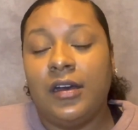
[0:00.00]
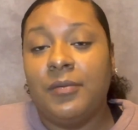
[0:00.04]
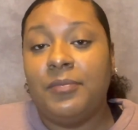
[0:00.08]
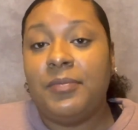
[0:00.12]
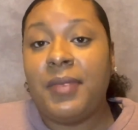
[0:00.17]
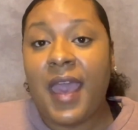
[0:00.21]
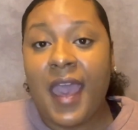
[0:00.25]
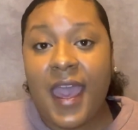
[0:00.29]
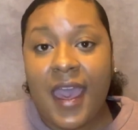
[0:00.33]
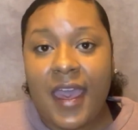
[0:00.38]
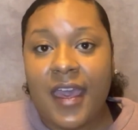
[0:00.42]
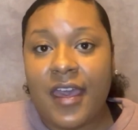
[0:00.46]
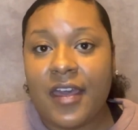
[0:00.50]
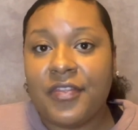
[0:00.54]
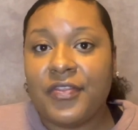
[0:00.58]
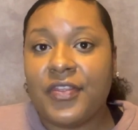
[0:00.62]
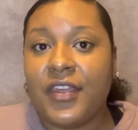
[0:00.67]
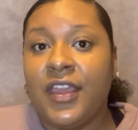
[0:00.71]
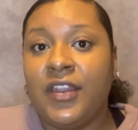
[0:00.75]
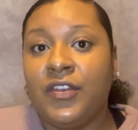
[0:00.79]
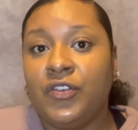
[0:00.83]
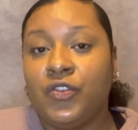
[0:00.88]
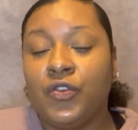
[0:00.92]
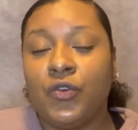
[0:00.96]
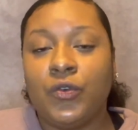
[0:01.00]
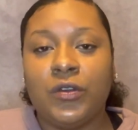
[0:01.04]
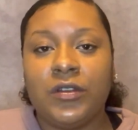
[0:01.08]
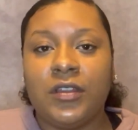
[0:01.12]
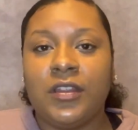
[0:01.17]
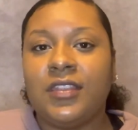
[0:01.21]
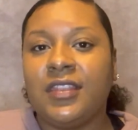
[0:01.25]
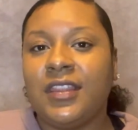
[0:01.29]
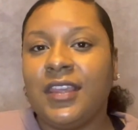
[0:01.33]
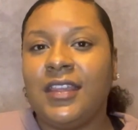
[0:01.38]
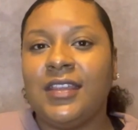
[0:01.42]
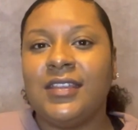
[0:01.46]
path and doing the
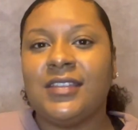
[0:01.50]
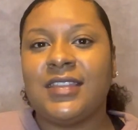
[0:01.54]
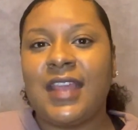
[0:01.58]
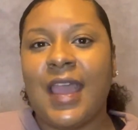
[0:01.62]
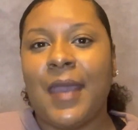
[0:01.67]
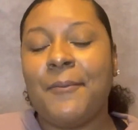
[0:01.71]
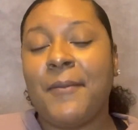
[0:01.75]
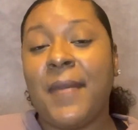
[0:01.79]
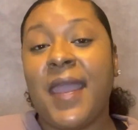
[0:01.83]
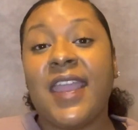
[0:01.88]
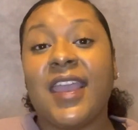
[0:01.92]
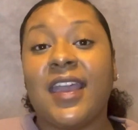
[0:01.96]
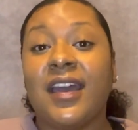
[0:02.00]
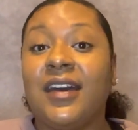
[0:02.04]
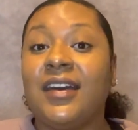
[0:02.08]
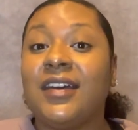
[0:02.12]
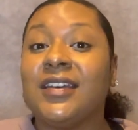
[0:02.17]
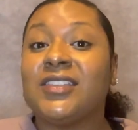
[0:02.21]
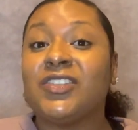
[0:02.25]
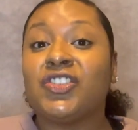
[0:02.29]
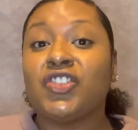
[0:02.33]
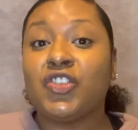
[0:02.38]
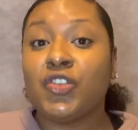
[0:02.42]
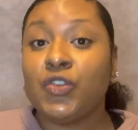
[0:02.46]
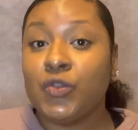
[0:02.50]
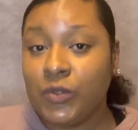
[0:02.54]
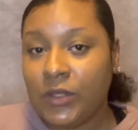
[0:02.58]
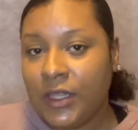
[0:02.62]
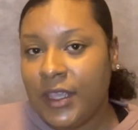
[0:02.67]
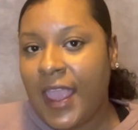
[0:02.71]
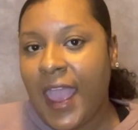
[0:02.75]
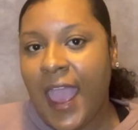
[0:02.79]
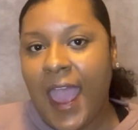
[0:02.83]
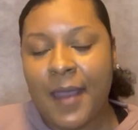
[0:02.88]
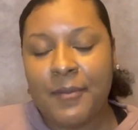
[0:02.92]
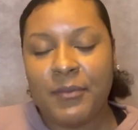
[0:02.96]
things that make us truly
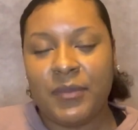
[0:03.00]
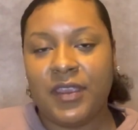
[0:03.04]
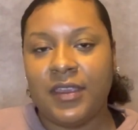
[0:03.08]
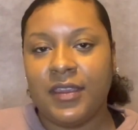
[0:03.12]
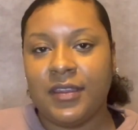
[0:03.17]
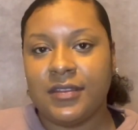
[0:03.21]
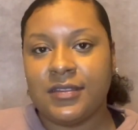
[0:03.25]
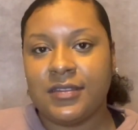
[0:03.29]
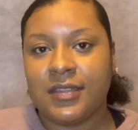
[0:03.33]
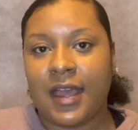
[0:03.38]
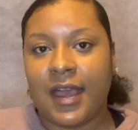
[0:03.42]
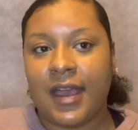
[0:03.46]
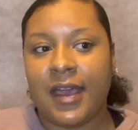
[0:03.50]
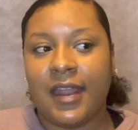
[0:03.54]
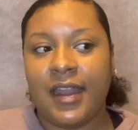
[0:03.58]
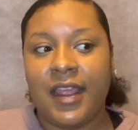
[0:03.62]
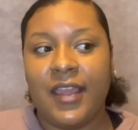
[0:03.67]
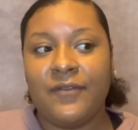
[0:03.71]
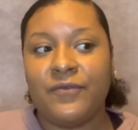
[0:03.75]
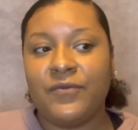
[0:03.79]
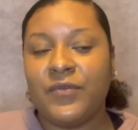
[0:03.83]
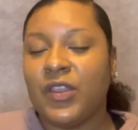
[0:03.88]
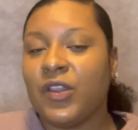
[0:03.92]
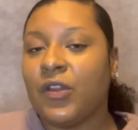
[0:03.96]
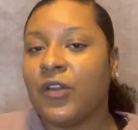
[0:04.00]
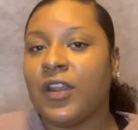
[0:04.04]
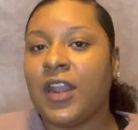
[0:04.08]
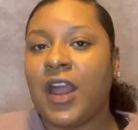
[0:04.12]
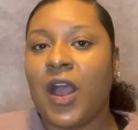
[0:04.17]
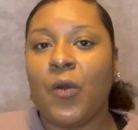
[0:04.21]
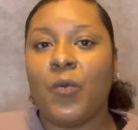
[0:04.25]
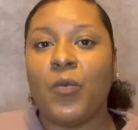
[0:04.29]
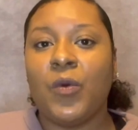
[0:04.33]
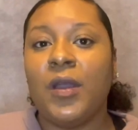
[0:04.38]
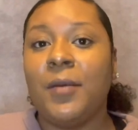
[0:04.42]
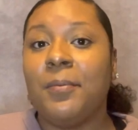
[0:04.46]
happy inside, and figuring
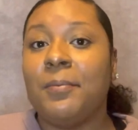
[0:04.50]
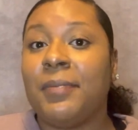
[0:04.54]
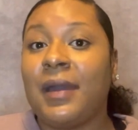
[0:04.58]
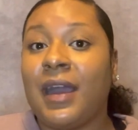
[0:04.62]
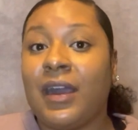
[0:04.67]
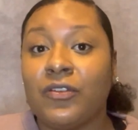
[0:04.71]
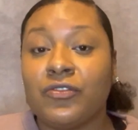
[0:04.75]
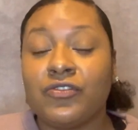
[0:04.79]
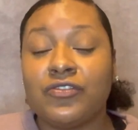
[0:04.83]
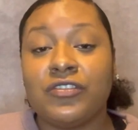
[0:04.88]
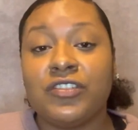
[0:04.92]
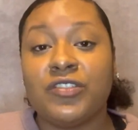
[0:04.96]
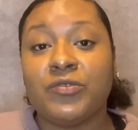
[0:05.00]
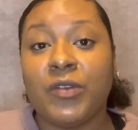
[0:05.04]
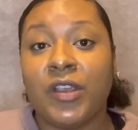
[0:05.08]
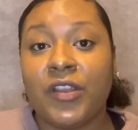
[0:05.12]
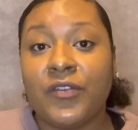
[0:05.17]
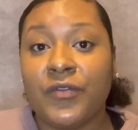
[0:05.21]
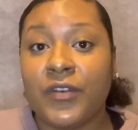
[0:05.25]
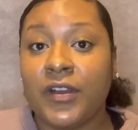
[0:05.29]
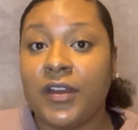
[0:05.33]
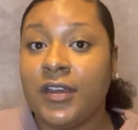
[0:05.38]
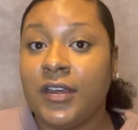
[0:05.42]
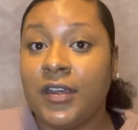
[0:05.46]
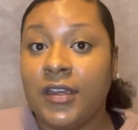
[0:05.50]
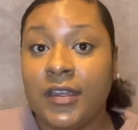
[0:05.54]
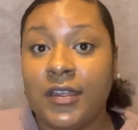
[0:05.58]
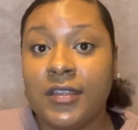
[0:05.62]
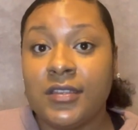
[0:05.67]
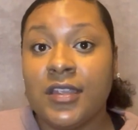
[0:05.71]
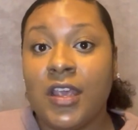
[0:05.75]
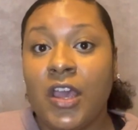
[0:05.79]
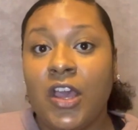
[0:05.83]
out what boundaries work for us